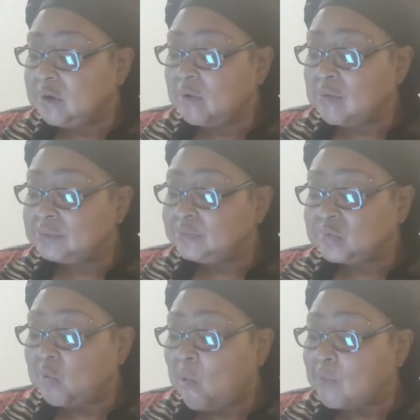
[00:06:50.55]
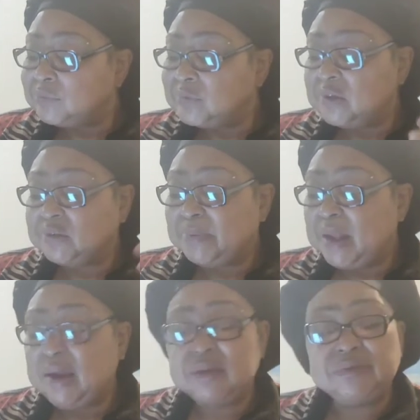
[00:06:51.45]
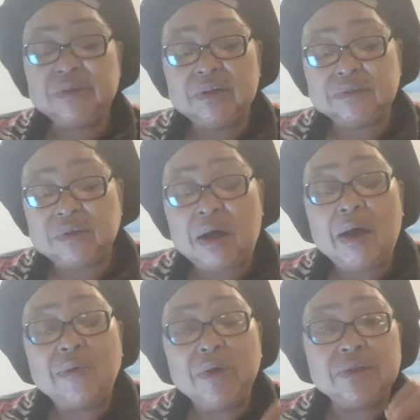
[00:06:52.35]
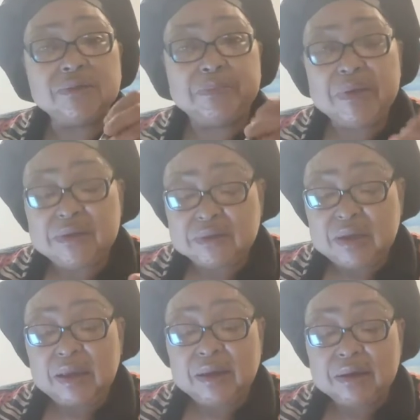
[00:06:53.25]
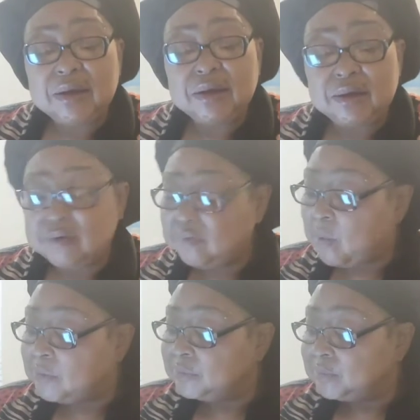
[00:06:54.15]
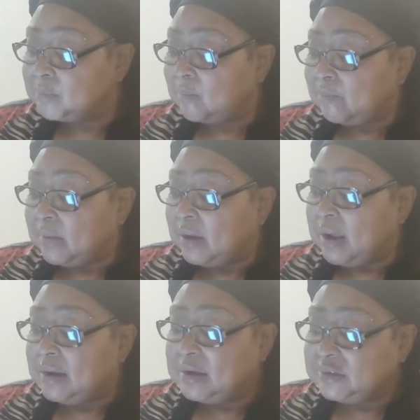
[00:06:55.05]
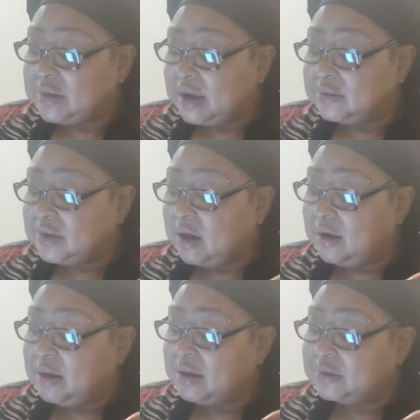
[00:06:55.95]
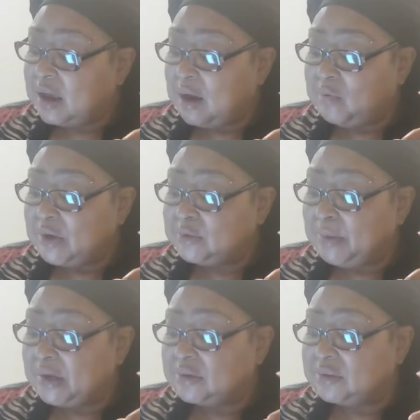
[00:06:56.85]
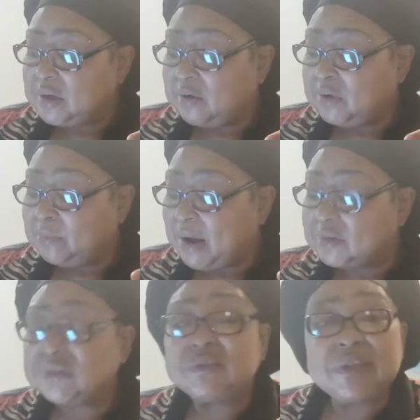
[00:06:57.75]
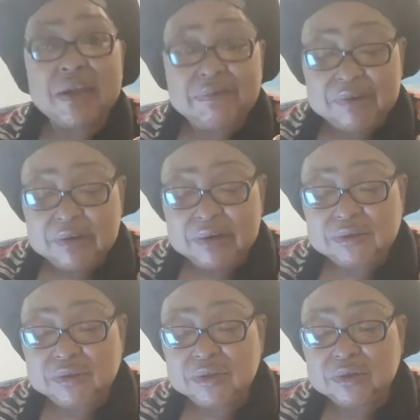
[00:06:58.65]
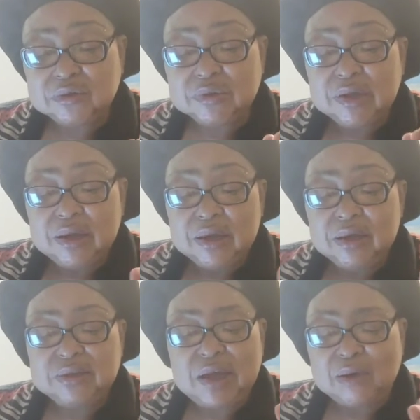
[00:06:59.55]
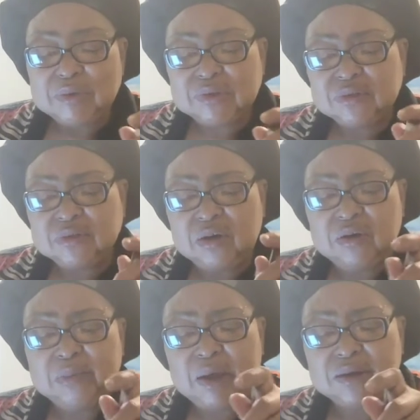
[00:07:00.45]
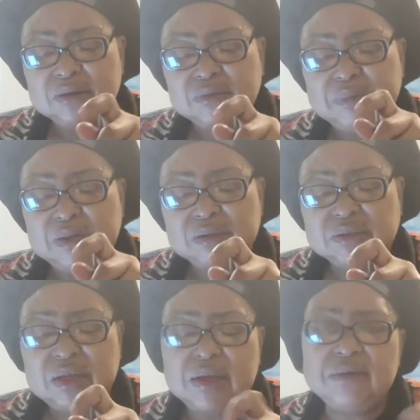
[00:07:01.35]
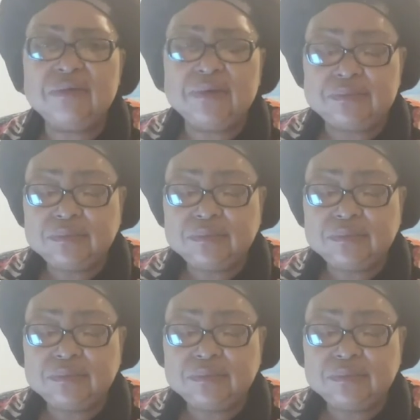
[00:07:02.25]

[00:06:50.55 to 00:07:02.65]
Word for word: So his plans for us are always peace and love. And it says God has always been concerned about saving his children. He's always concerned about us being saved.